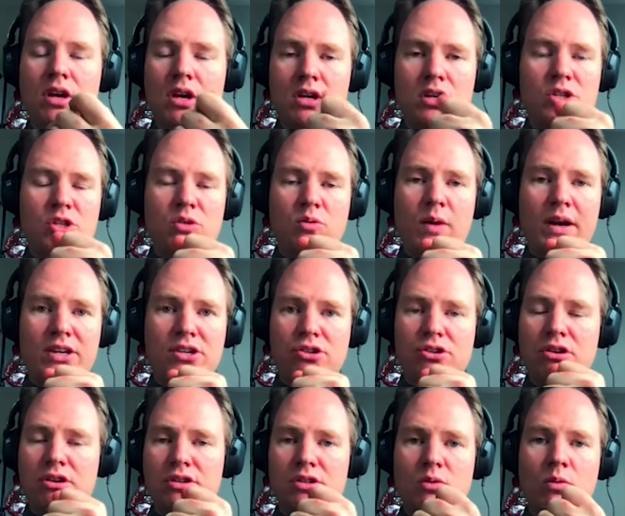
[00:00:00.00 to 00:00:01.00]

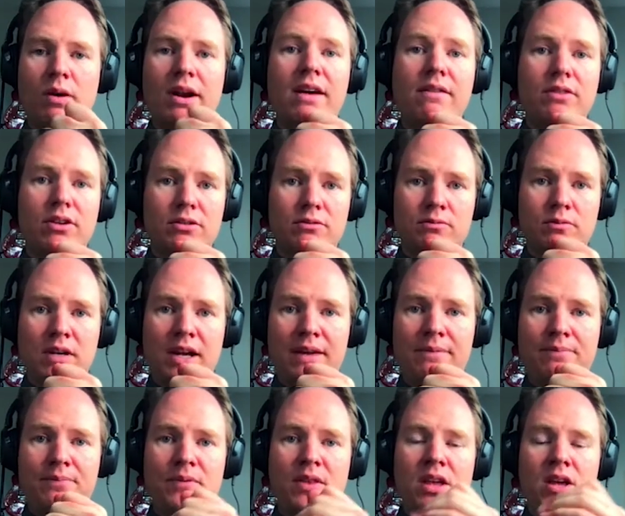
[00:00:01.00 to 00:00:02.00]
sweatshirts, whatever, right?
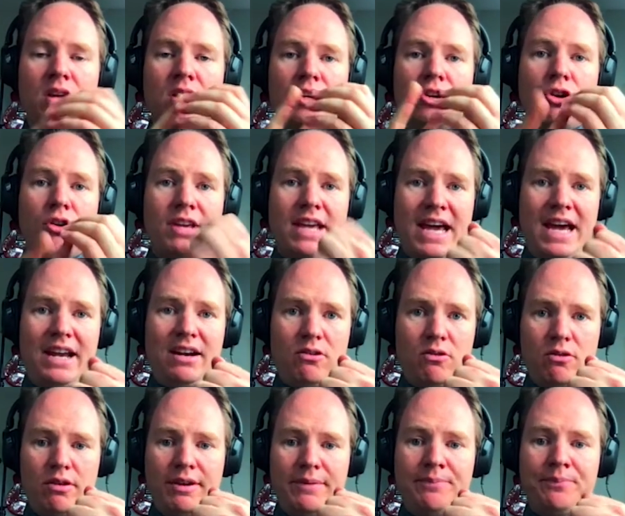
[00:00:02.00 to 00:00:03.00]
Your
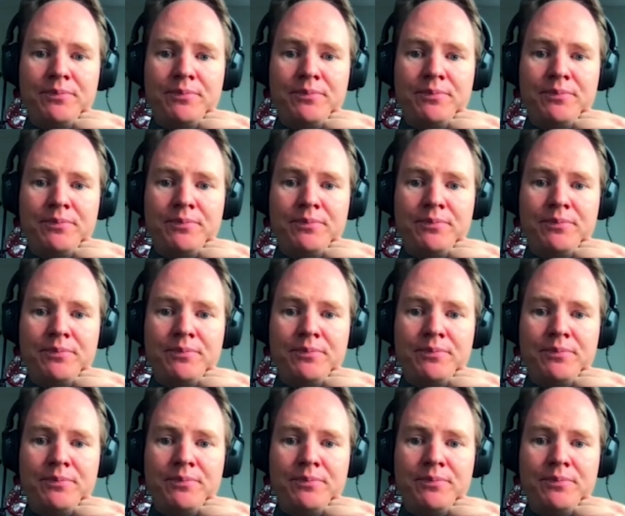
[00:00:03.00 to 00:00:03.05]
category.